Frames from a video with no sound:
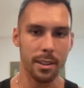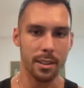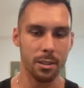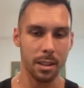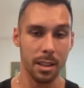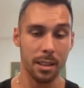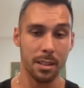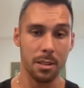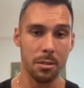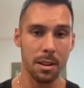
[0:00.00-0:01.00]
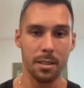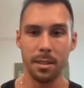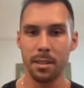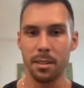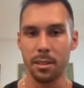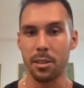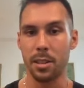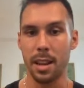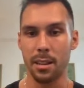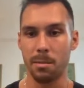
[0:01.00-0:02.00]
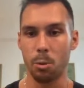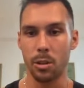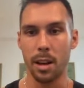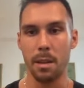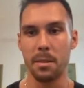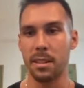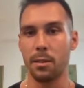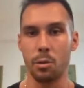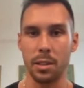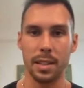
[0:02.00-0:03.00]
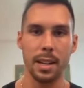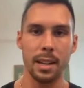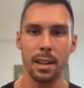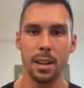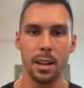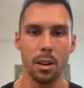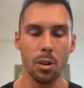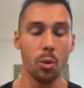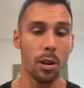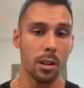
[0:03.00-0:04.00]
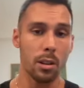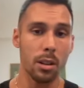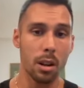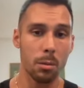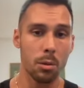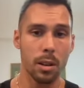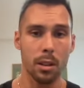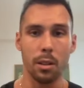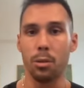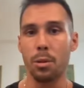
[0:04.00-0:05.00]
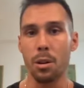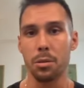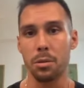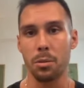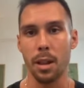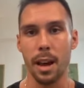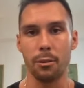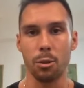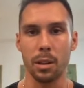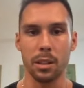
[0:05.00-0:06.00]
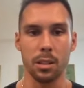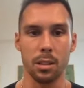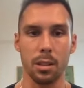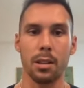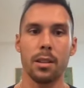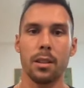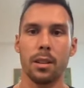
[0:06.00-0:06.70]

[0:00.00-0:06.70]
So I think it's interesting. Could take some more time, as everyone's saying, or it could come quickly. Who knows? We'll have to wait and see.